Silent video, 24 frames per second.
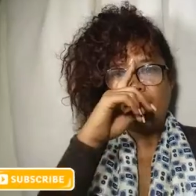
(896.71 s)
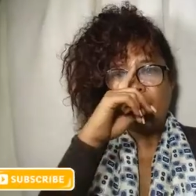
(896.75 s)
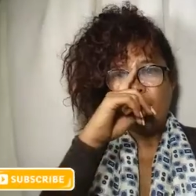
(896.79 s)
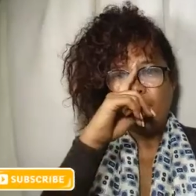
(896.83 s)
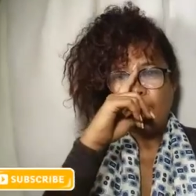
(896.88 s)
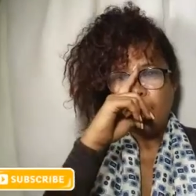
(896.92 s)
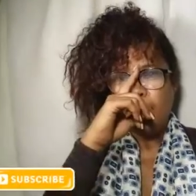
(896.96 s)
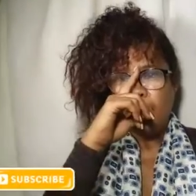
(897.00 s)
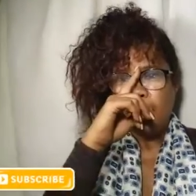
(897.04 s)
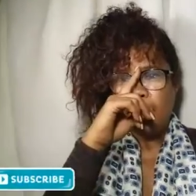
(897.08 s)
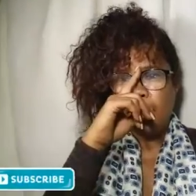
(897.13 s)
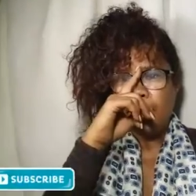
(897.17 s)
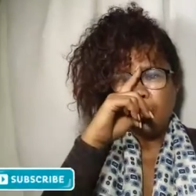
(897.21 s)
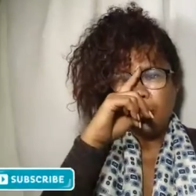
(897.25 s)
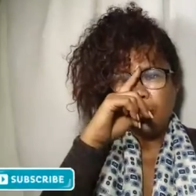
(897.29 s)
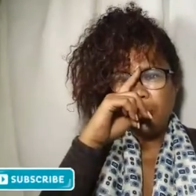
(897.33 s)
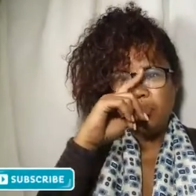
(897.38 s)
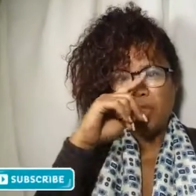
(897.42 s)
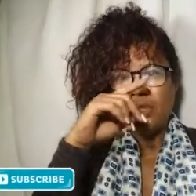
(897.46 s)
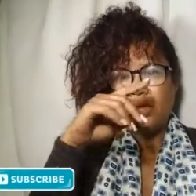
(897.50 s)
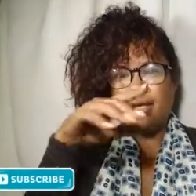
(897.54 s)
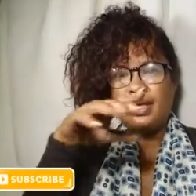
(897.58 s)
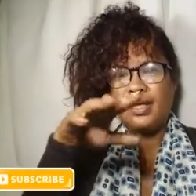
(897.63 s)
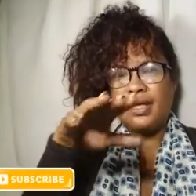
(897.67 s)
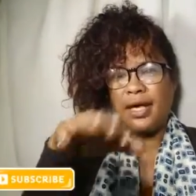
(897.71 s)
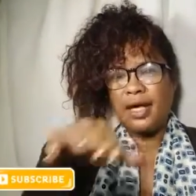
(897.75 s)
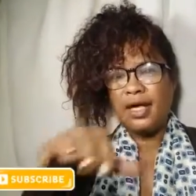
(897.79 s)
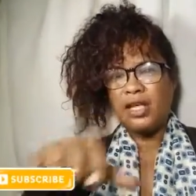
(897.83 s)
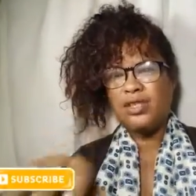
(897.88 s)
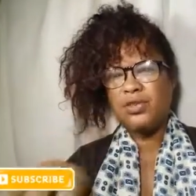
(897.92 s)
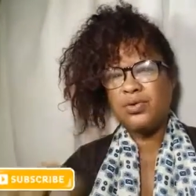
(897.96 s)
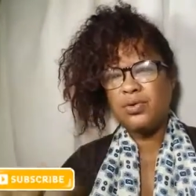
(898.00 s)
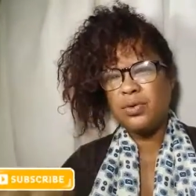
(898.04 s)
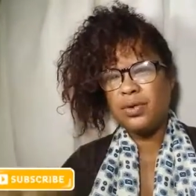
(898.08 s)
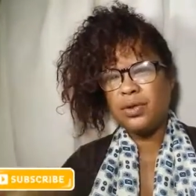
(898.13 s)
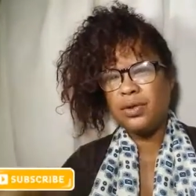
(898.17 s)
Now those on the
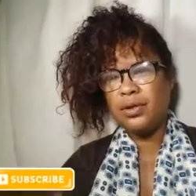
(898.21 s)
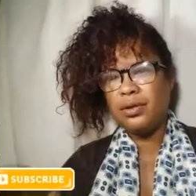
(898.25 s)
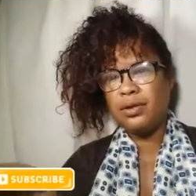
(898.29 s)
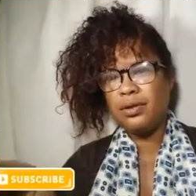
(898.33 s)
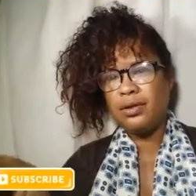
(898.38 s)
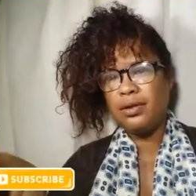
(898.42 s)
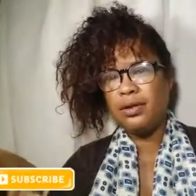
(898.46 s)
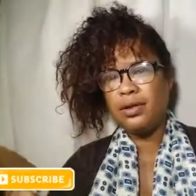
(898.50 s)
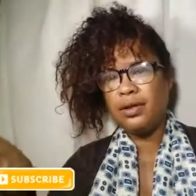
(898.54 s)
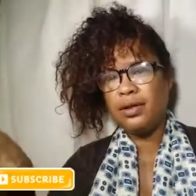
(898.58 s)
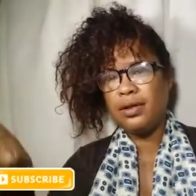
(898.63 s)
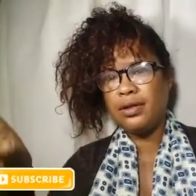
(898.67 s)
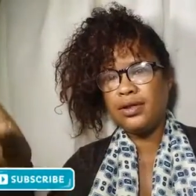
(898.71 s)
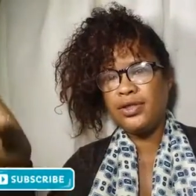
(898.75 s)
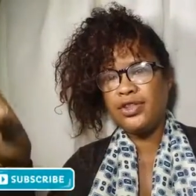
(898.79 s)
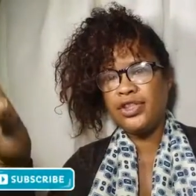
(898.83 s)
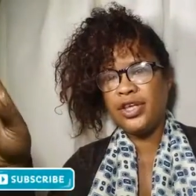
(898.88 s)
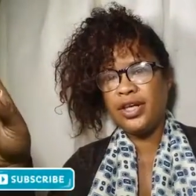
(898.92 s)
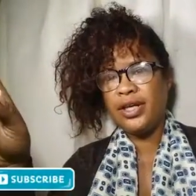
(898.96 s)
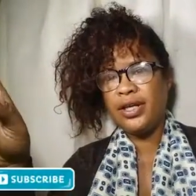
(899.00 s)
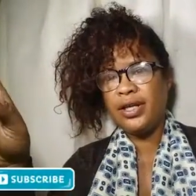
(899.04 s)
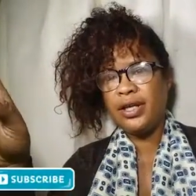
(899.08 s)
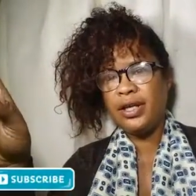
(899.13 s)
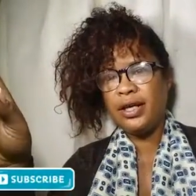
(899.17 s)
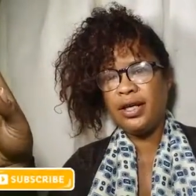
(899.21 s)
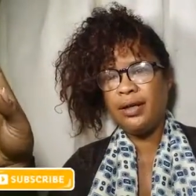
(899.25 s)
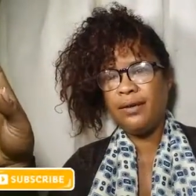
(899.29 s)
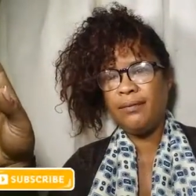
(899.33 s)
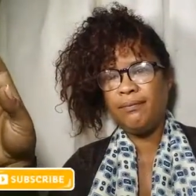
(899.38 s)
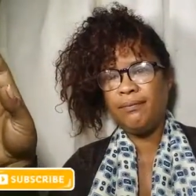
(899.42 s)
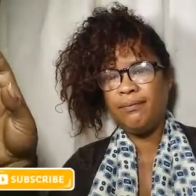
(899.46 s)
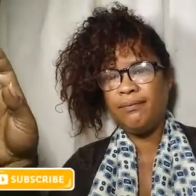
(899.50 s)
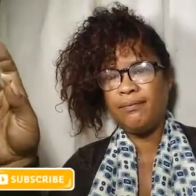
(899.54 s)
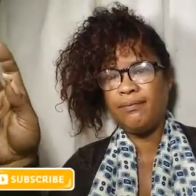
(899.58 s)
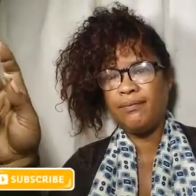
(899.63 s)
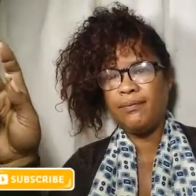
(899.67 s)
natural
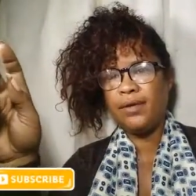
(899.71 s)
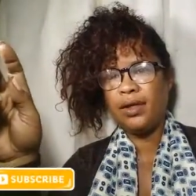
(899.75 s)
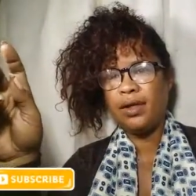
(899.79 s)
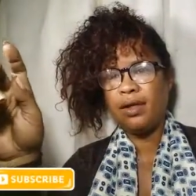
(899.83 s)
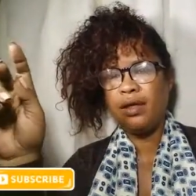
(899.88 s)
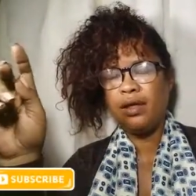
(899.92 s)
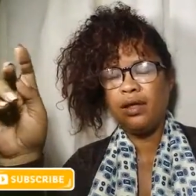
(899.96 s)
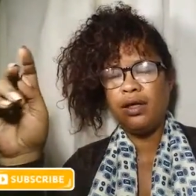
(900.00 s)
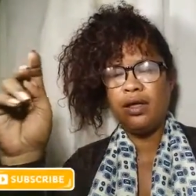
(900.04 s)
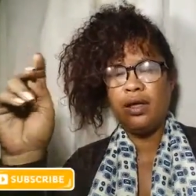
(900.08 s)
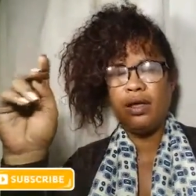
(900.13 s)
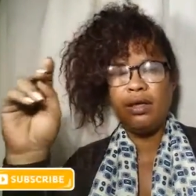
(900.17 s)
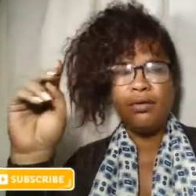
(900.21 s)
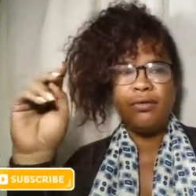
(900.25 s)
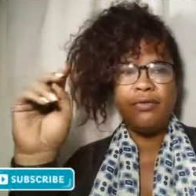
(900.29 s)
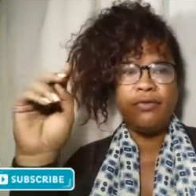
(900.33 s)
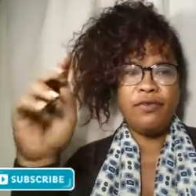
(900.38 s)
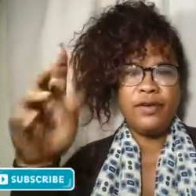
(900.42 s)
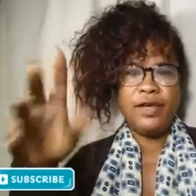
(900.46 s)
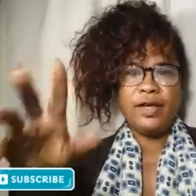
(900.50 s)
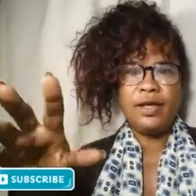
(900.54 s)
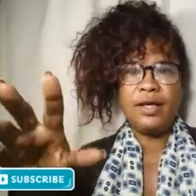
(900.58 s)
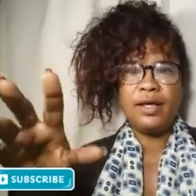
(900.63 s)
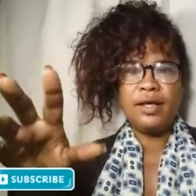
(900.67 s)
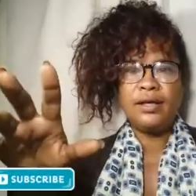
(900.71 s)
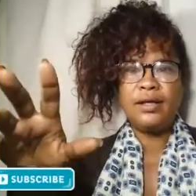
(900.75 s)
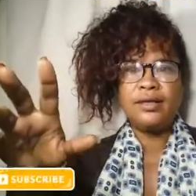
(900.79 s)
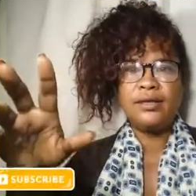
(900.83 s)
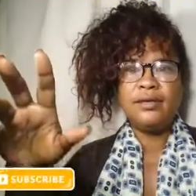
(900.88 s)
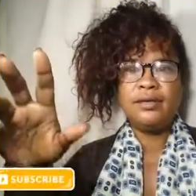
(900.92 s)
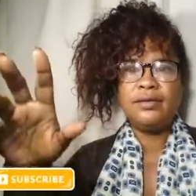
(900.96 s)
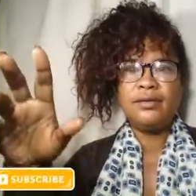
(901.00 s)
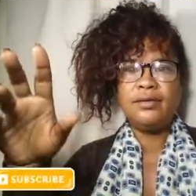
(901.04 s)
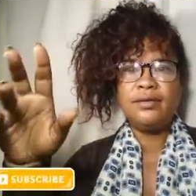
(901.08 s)
journey, you know, vegan,